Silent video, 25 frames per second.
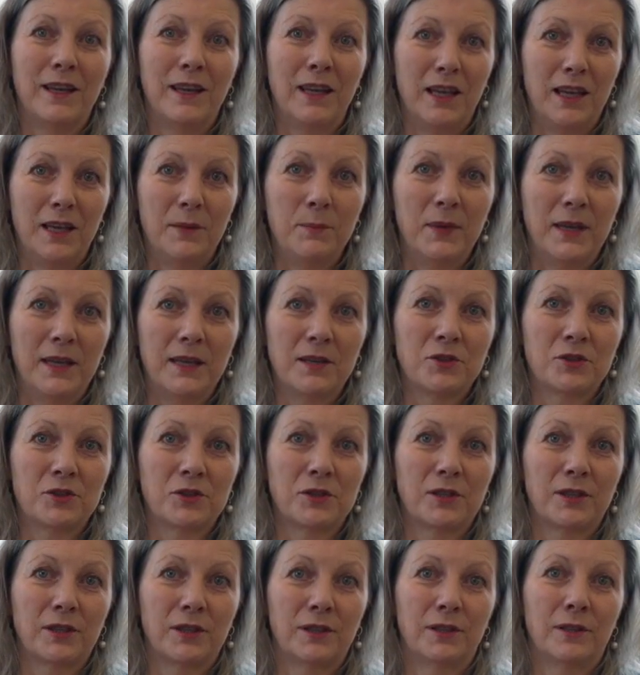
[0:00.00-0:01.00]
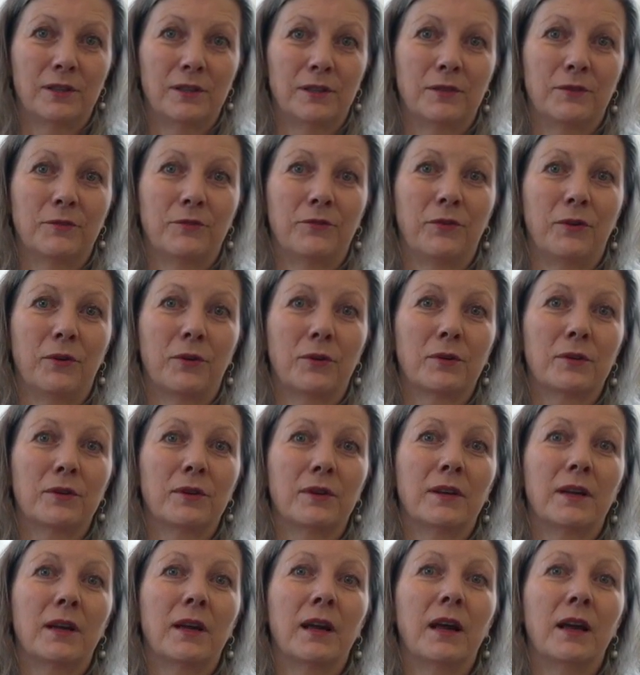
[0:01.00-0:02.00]
image
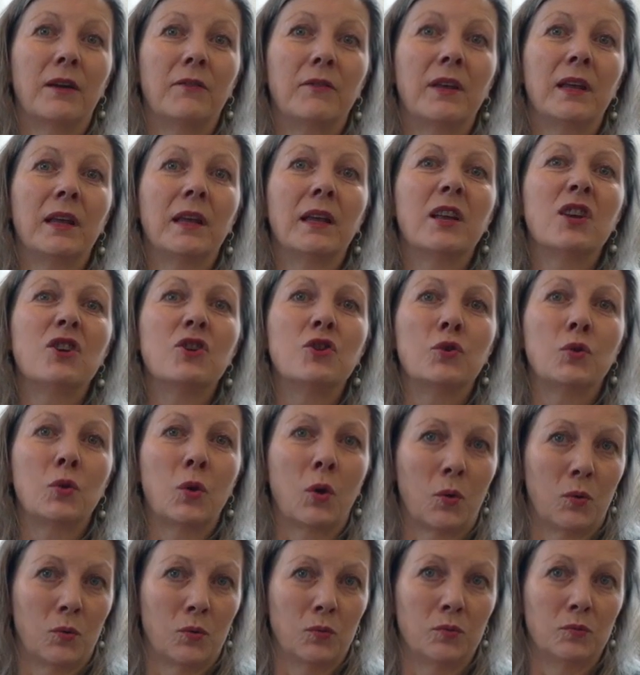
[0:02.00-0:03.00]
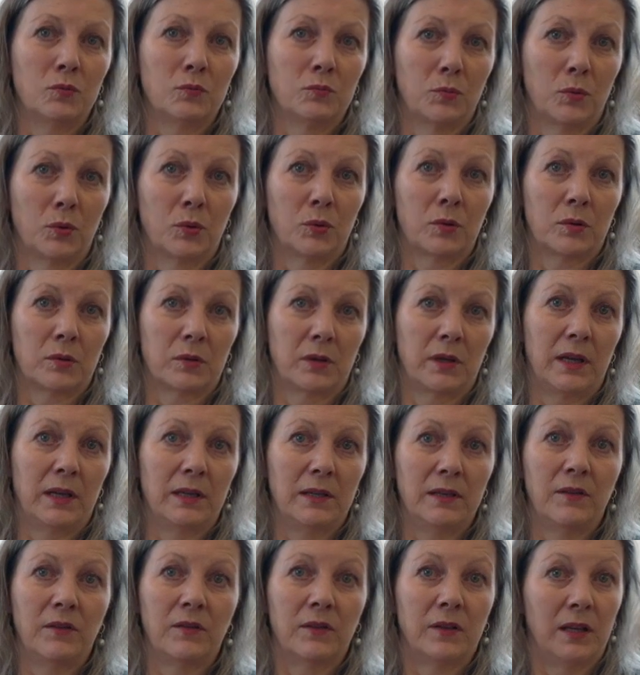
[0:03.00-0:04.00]
for having no more
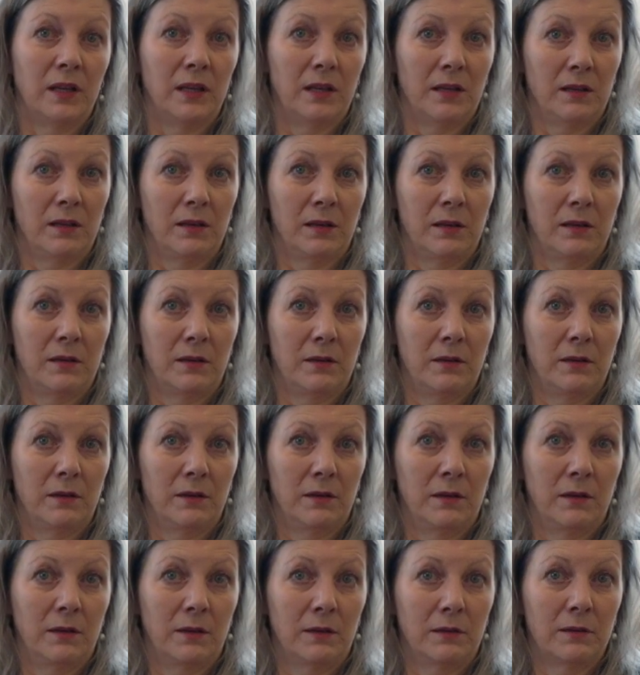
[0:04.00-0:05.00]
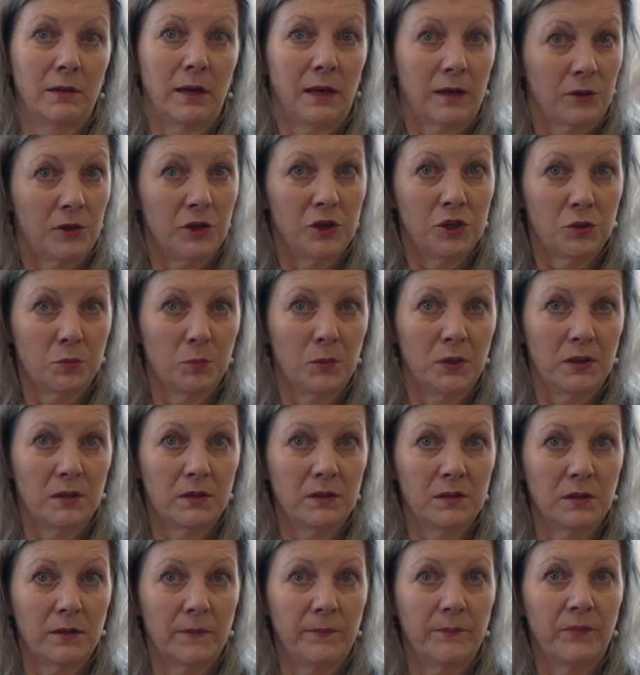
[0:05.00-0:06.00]
anything
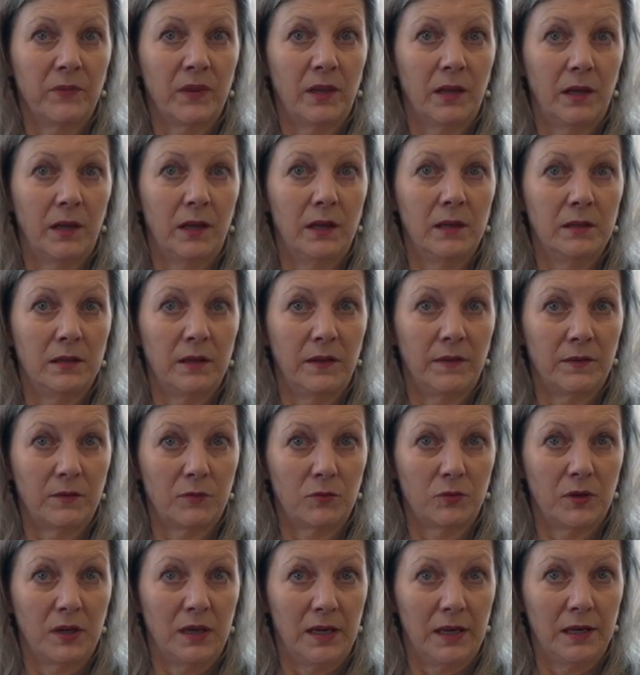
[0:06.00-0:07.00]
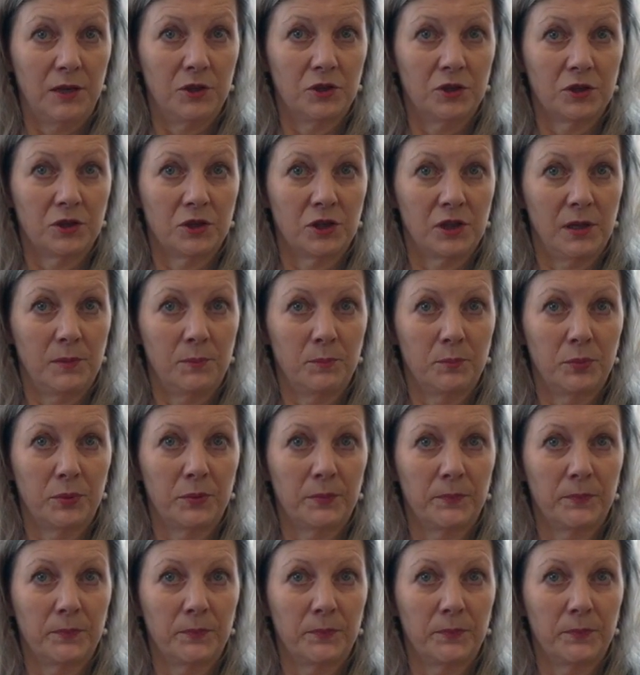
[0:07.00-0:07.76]
nourishment in this relationship